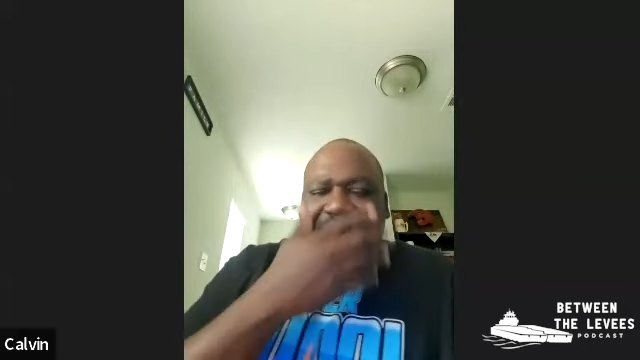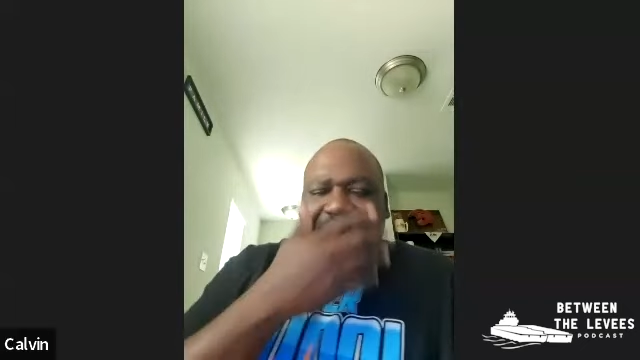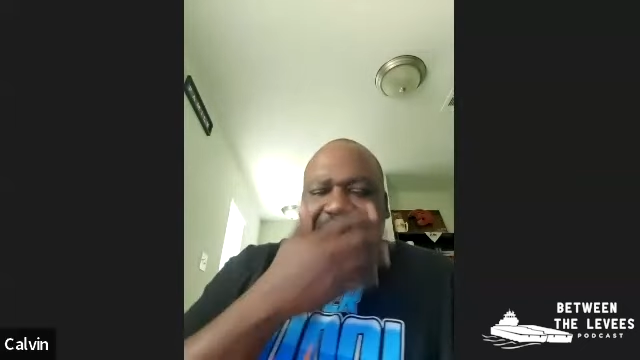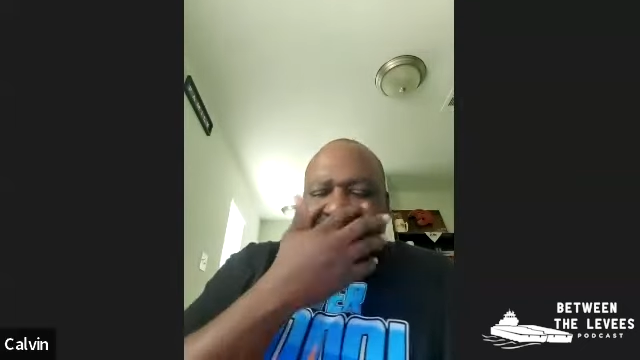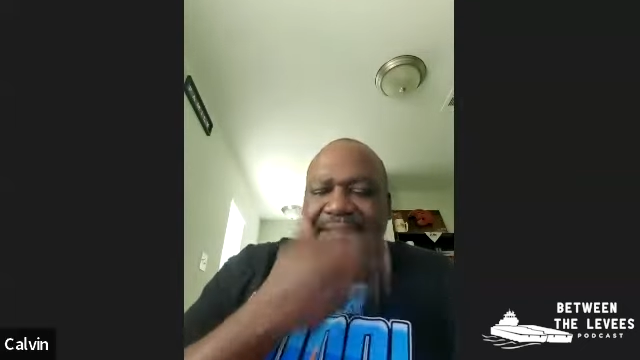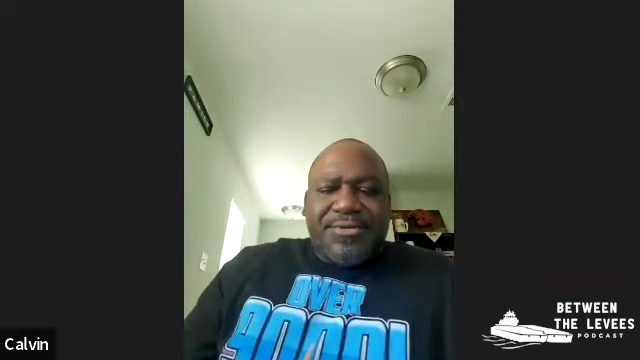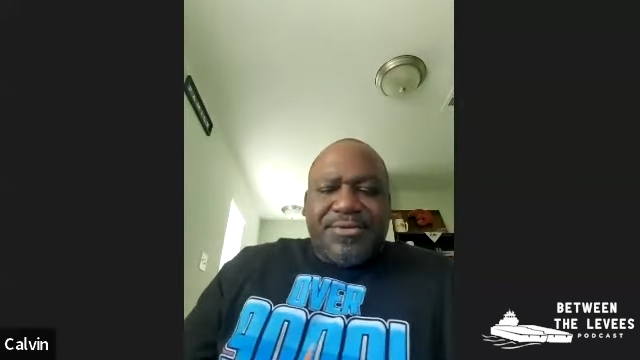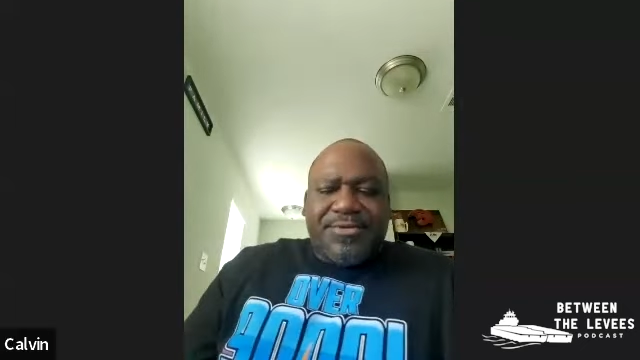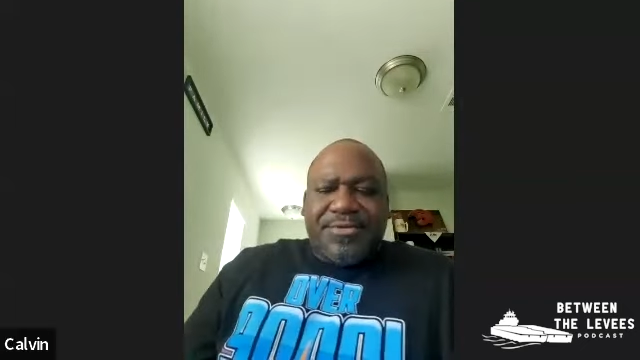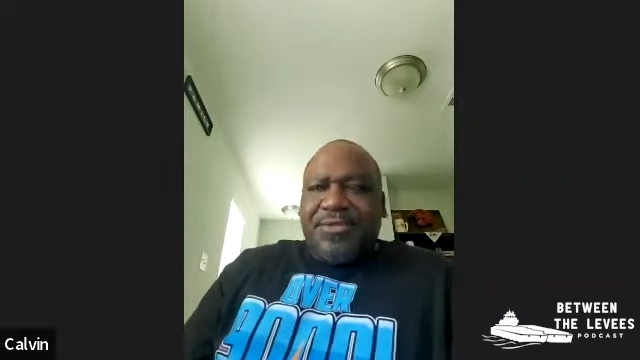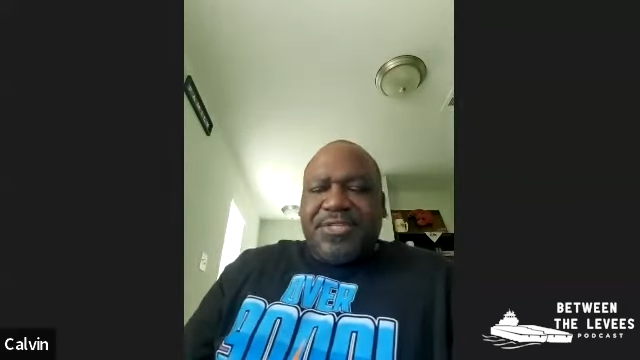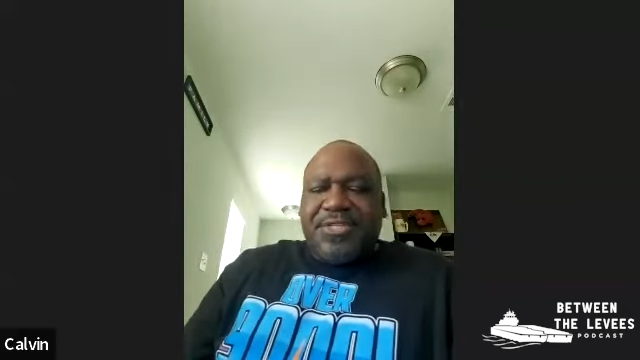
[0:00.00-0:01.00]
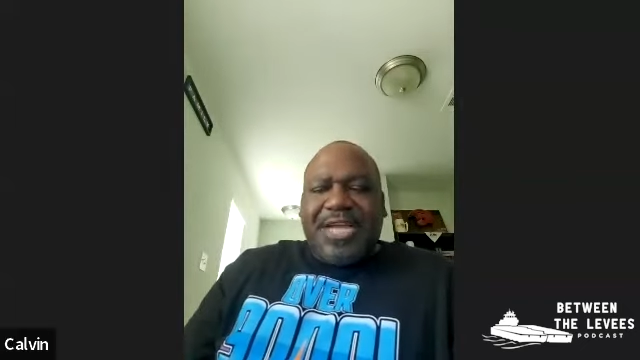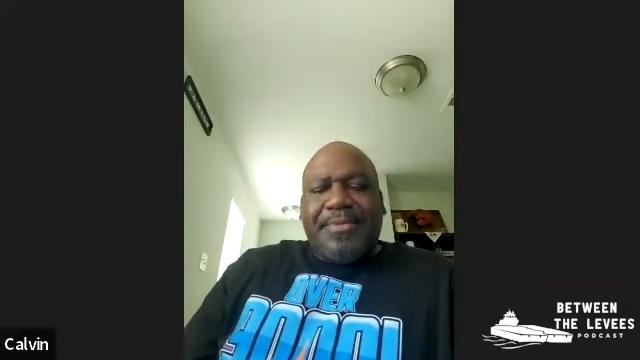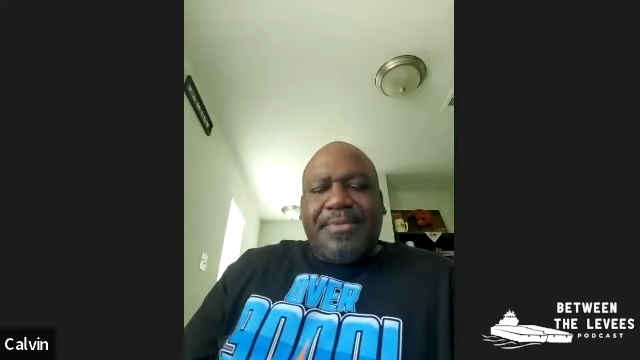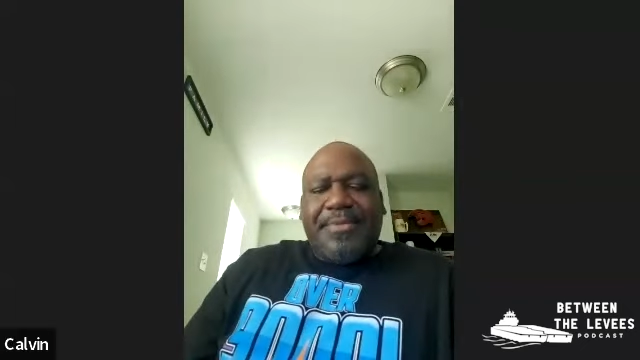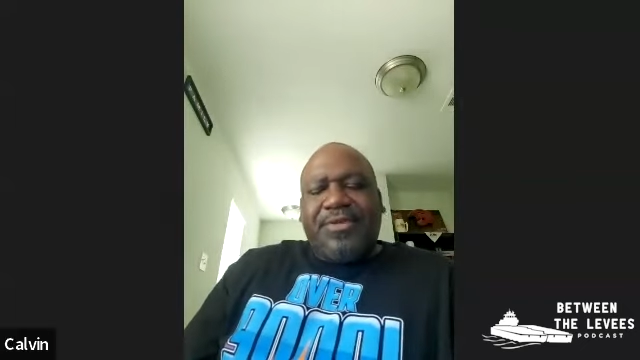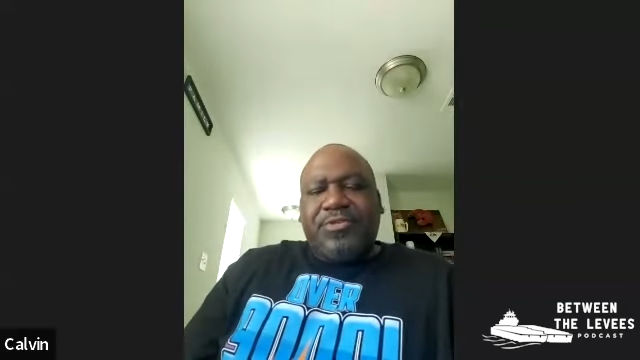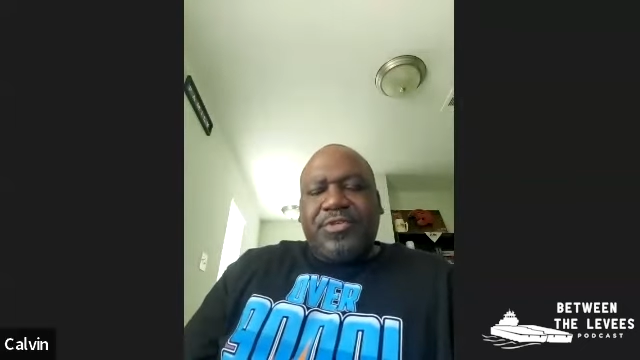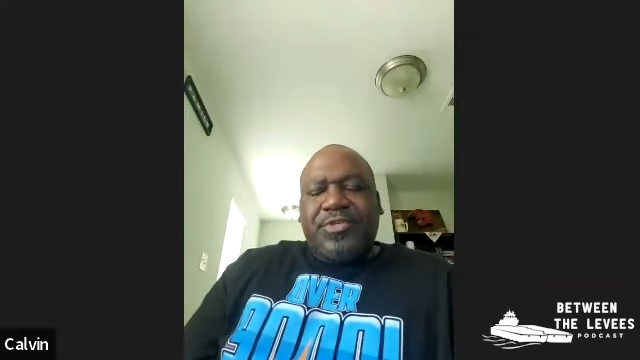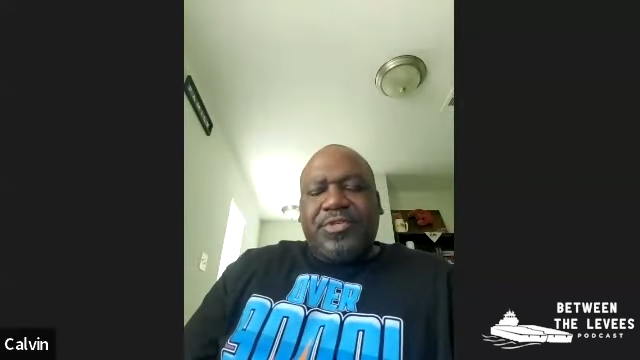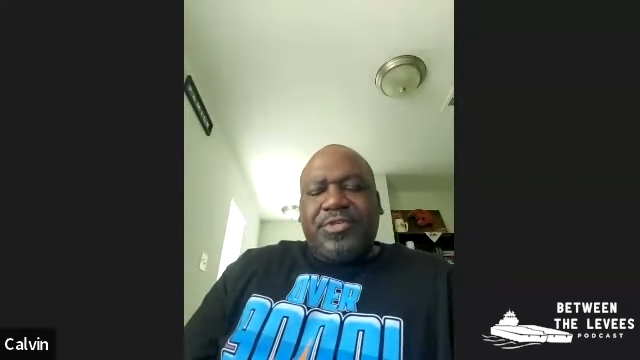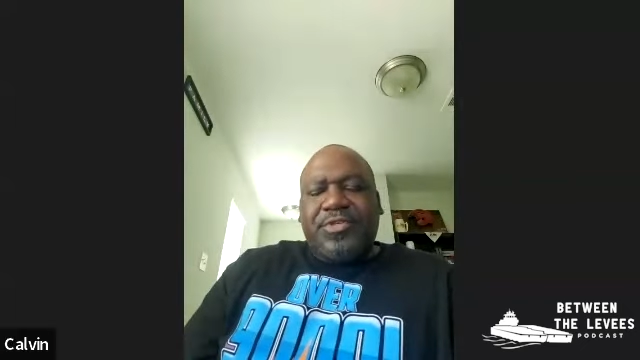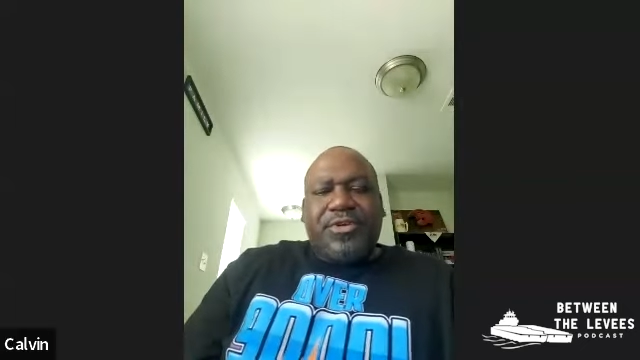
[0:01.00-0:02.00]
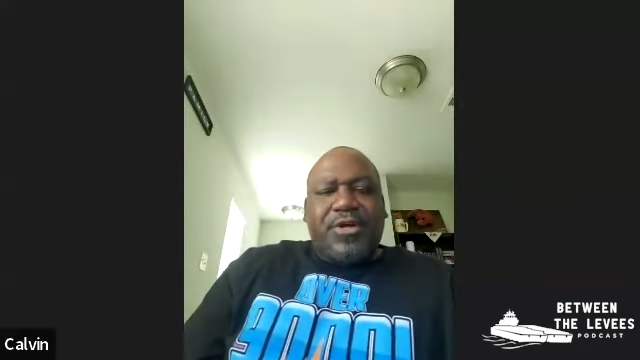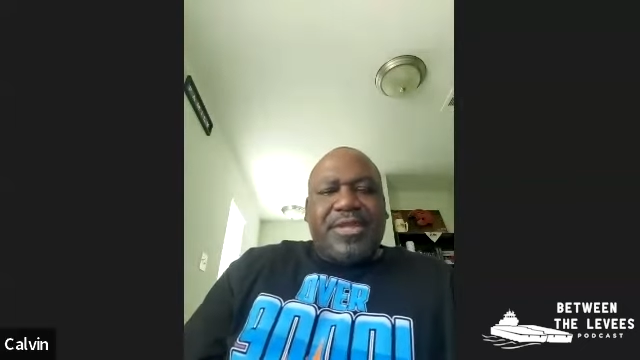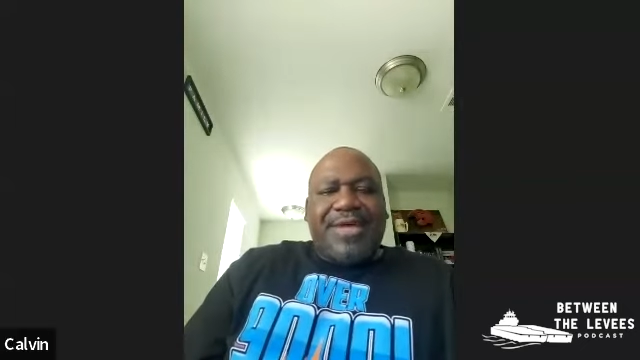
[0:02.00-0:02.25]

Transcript: I had a little little job at a grocery store uh,